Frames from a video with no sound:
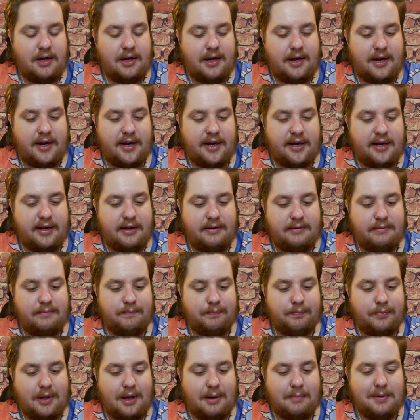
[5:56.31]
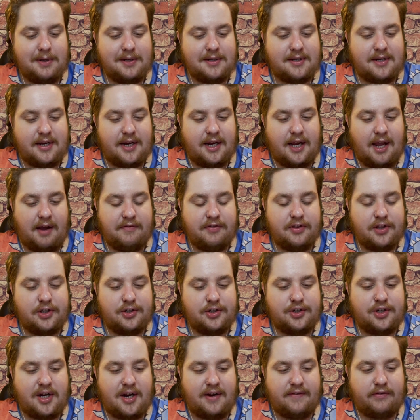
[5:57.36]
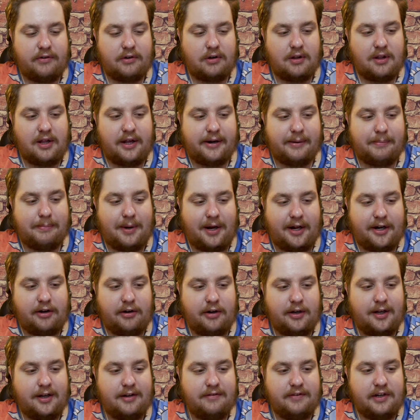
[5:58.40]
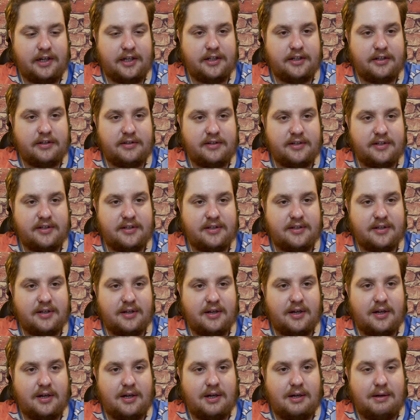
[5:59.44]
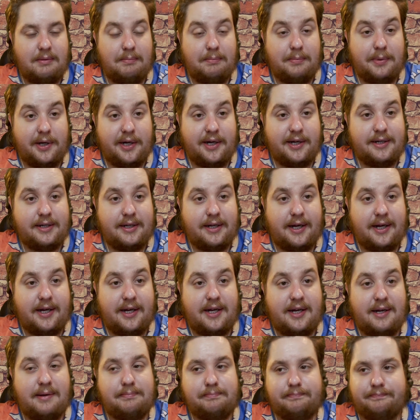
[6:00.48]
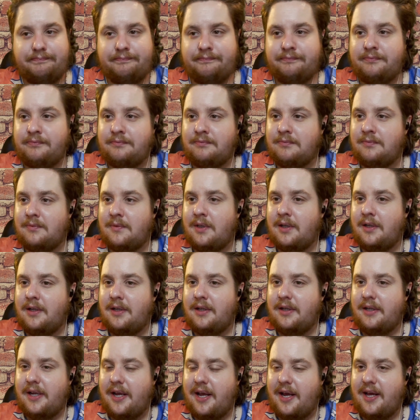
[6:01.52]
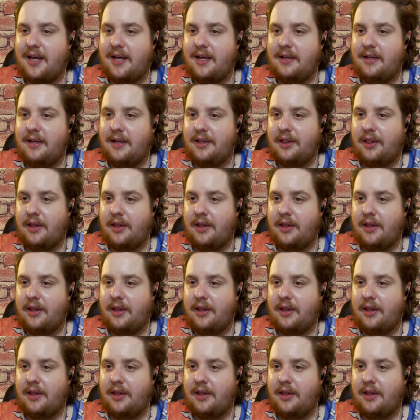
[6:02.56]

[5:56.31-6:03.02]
I've been saying F in the chat for a lot of minor inconveniences. But yeah, I